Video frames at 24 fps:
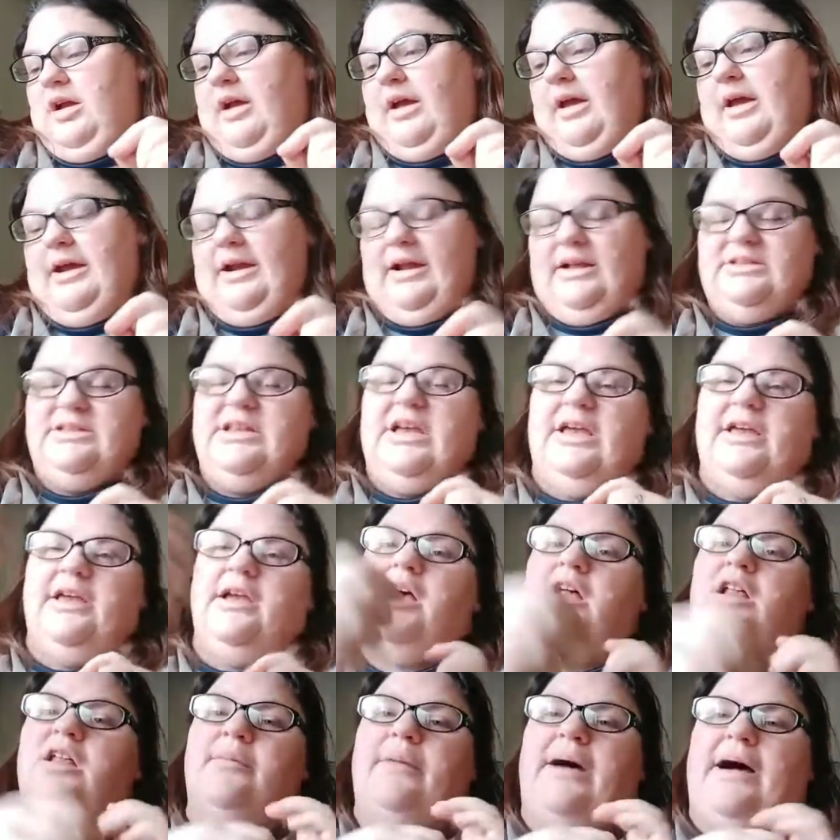And I'll tell
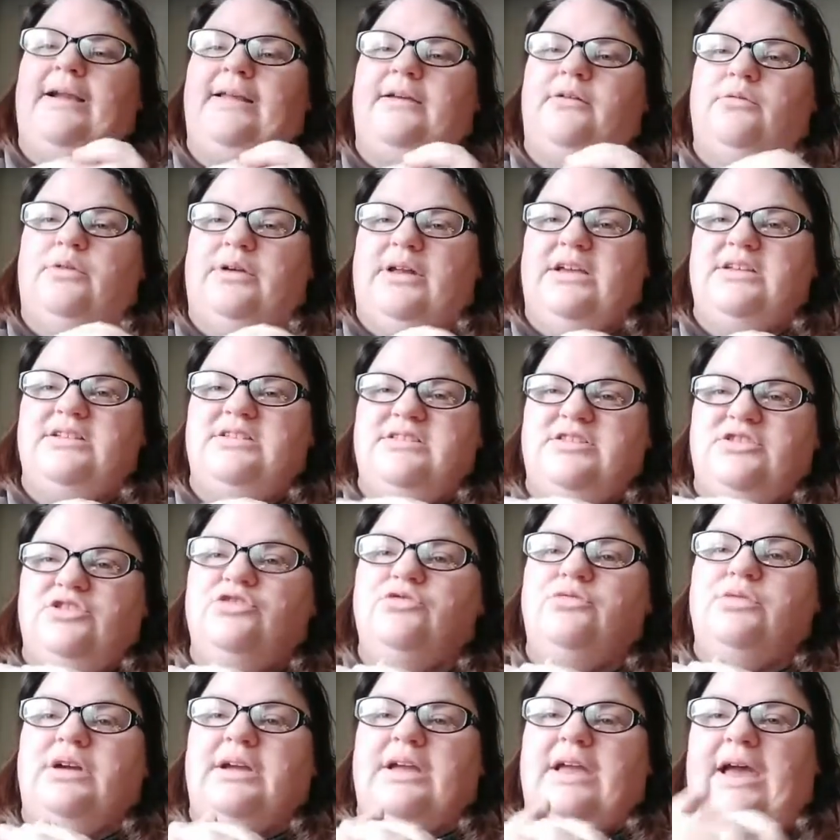you all about it when I see
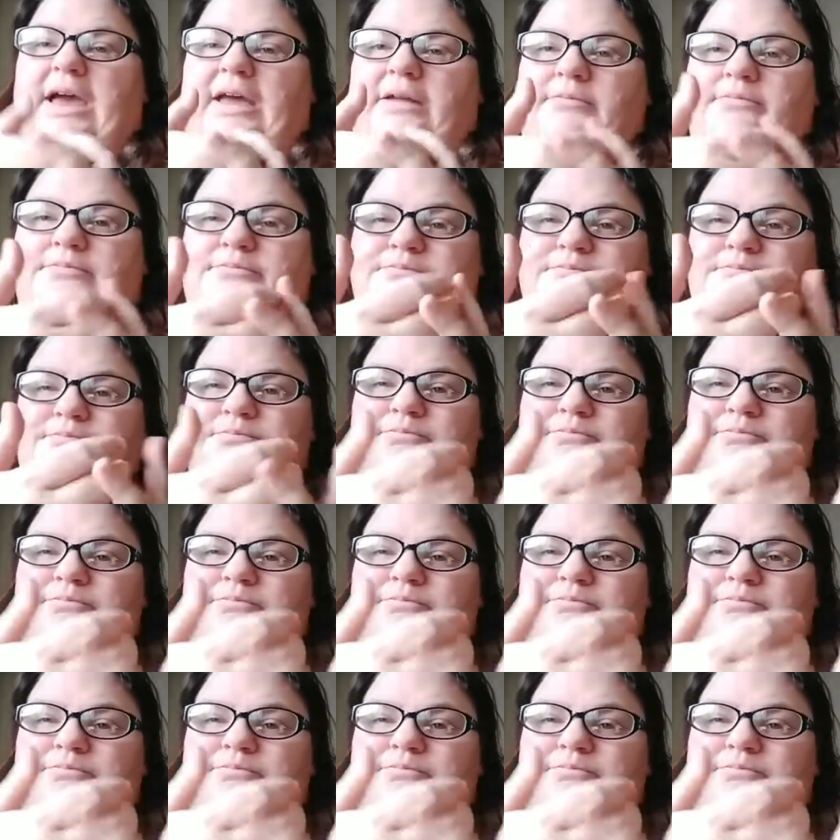you again.